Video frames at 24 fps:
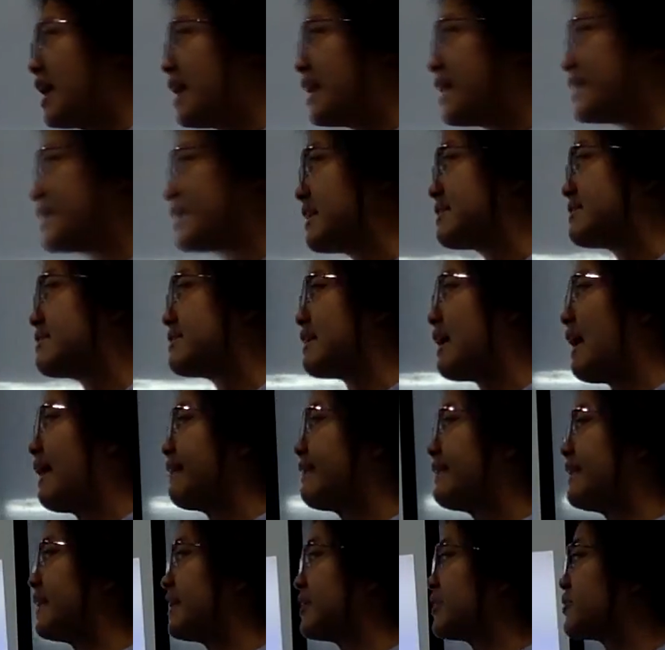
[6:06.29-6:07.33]
It is
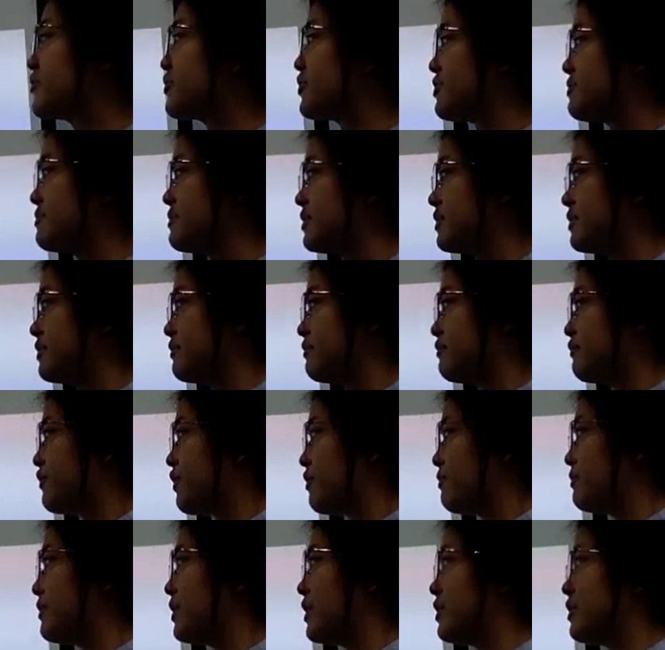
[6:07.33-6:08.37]
an increment
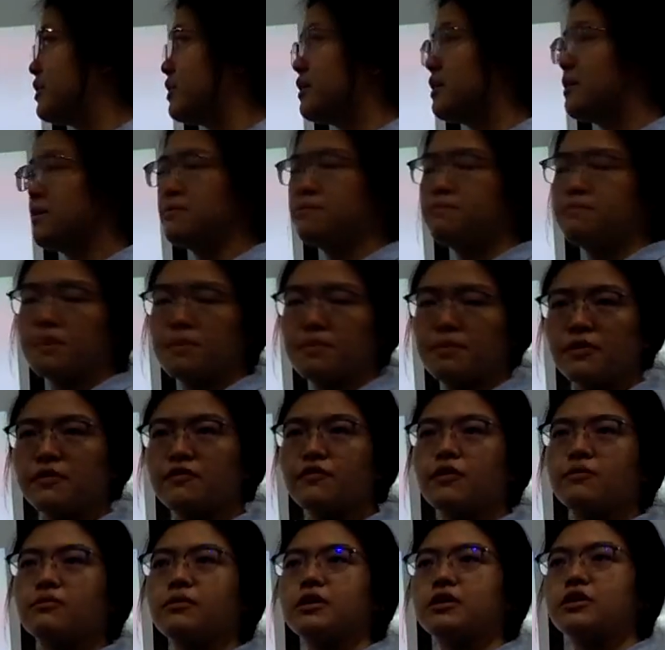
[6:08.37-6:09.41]
from the people
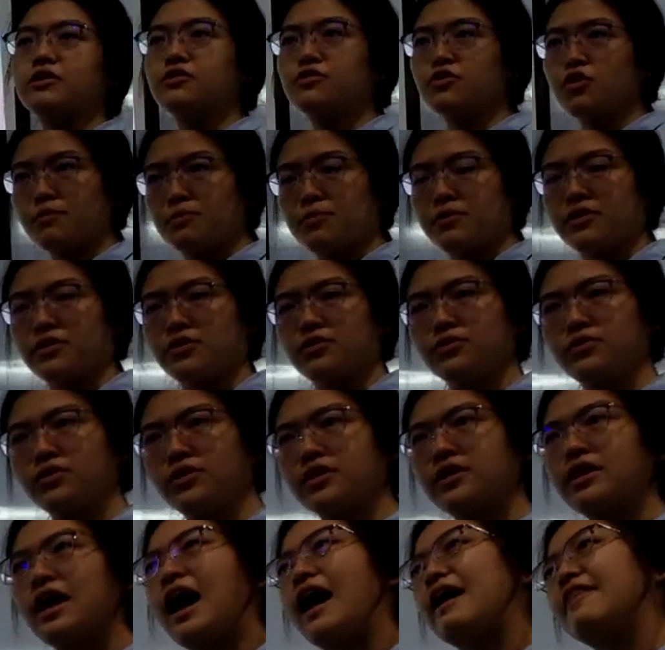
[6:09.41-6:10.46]
from the European
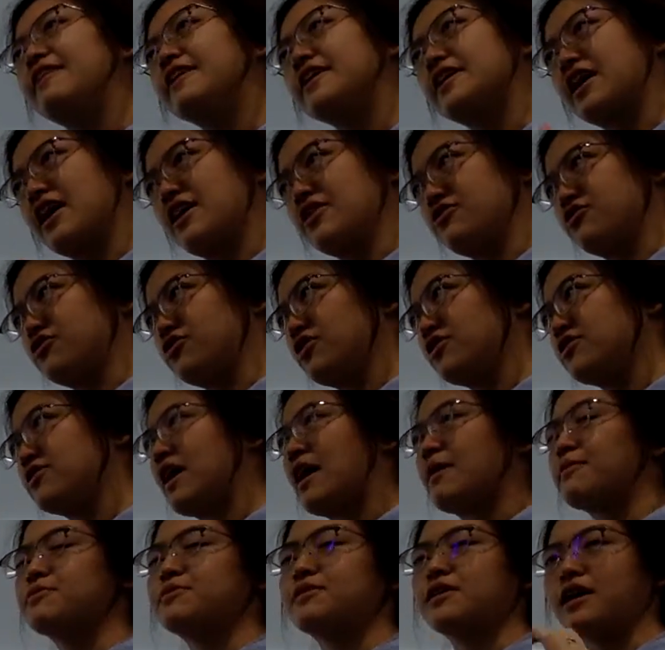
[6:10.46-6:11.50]
Union, other countries
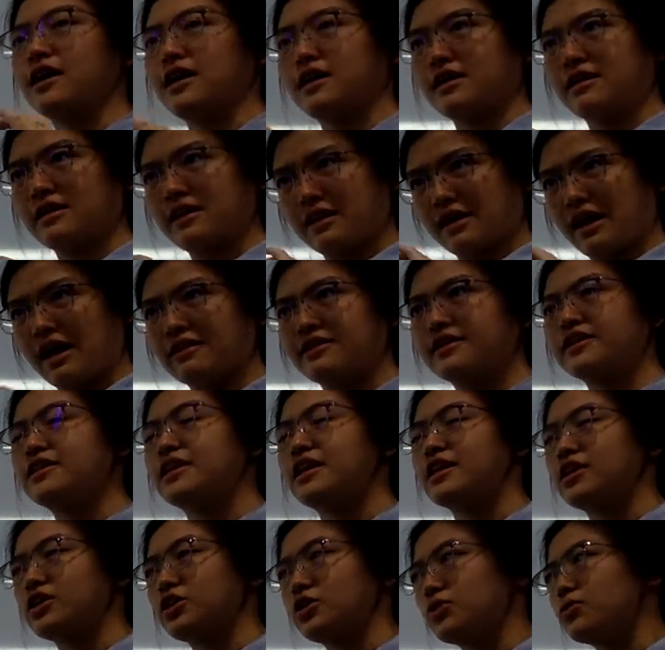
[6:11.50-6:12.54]
other
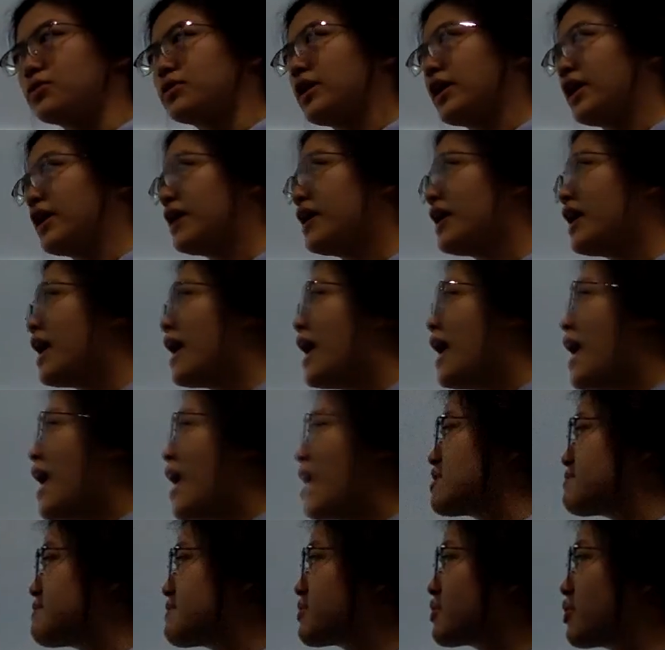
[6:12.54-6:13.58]
than the UK,
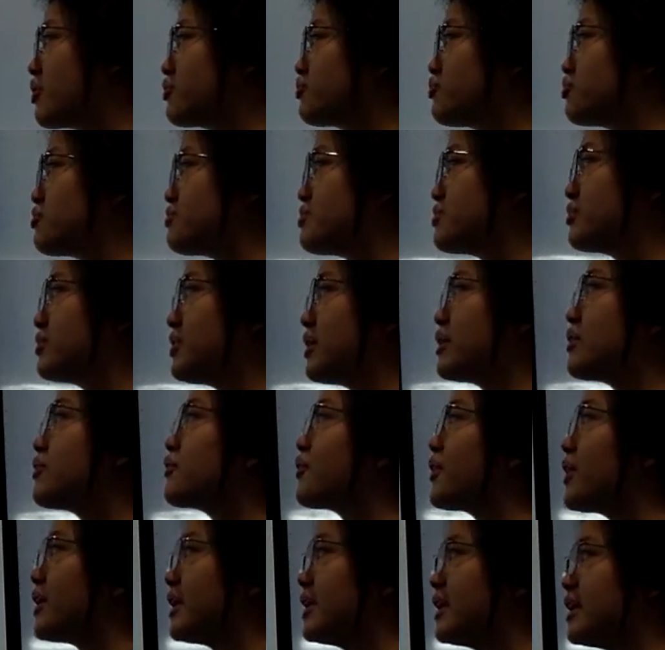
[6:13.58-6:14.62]
has been contributing
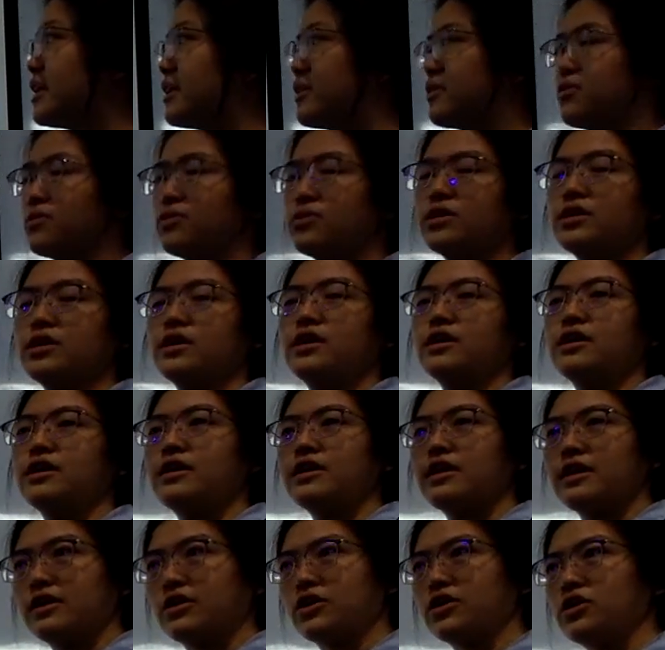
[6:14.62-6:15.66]
greatly to the
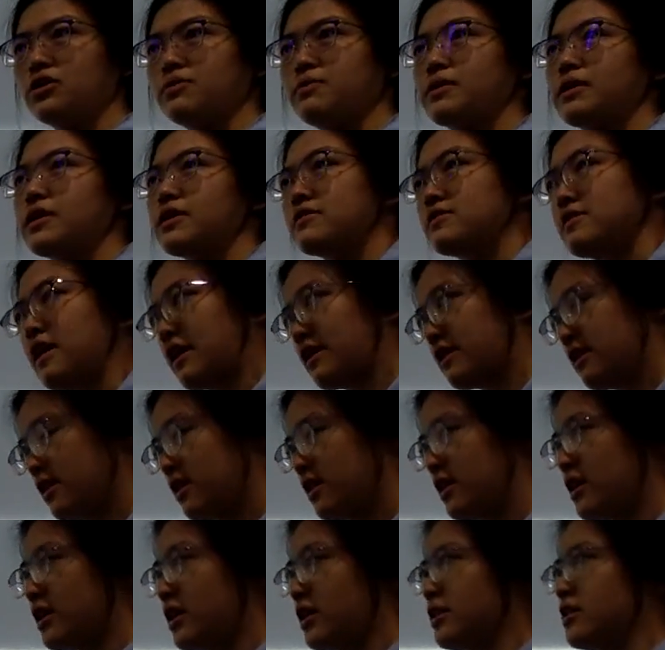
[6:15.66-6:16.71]
economical sector
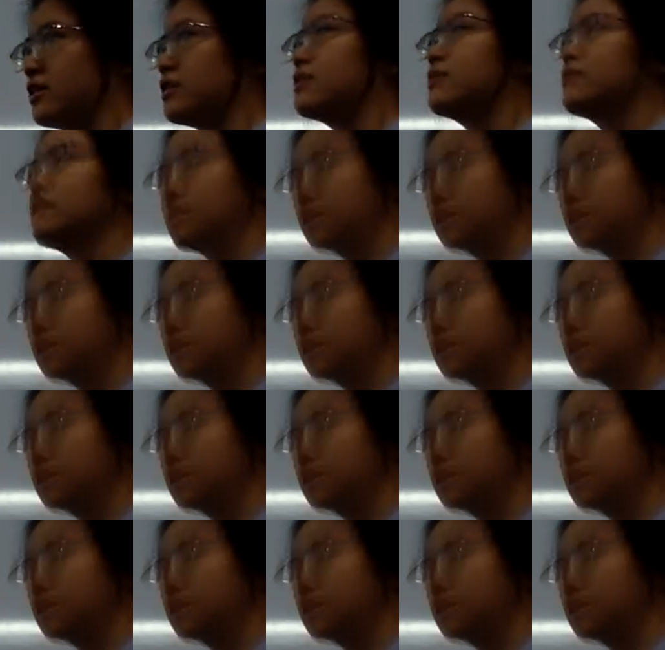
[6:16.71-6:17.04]
in